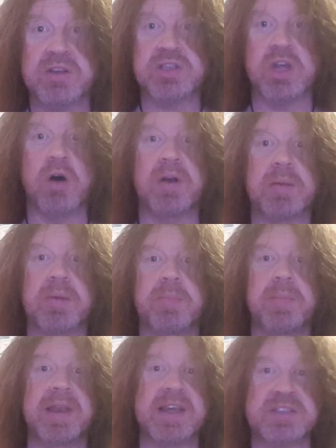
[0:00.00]
starring
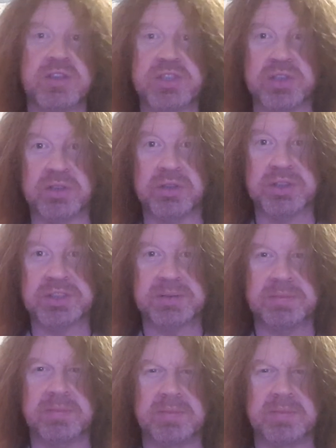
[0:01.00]
Melissa George,